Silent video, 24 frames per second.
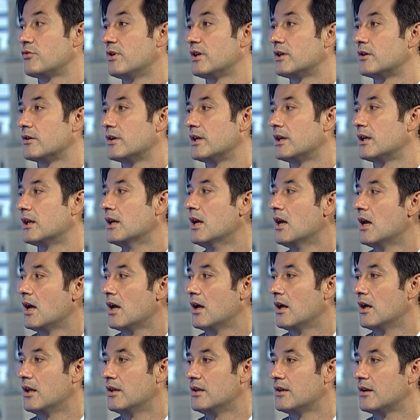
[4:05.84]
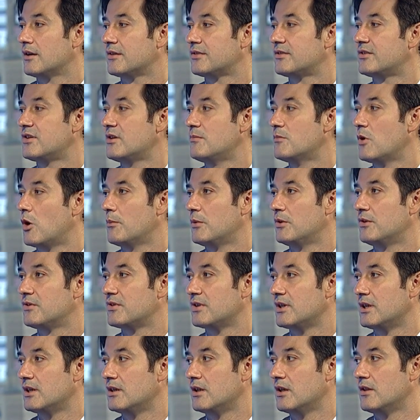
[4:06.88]
triggering a nasty
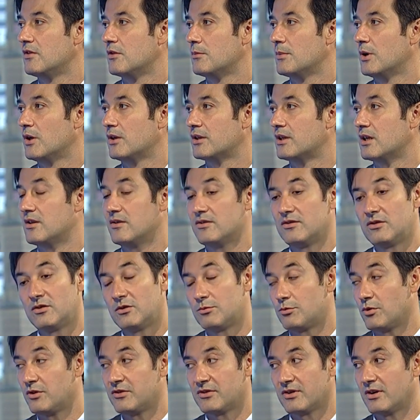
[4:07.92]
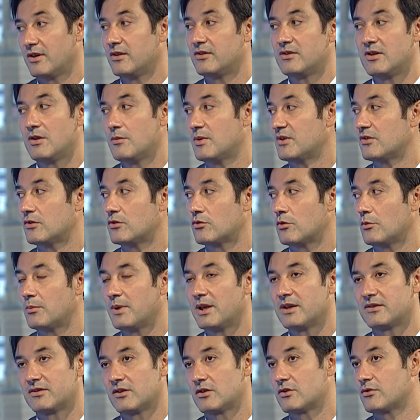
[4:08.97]
moment in the market. This is precisely what central
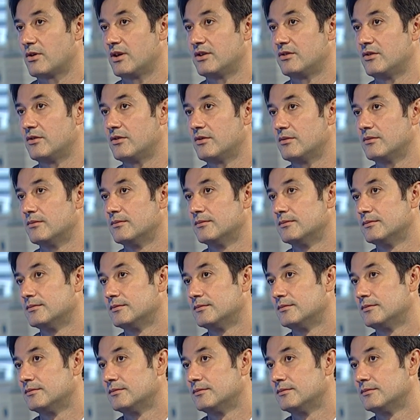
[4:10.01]
banks are trying to do. And a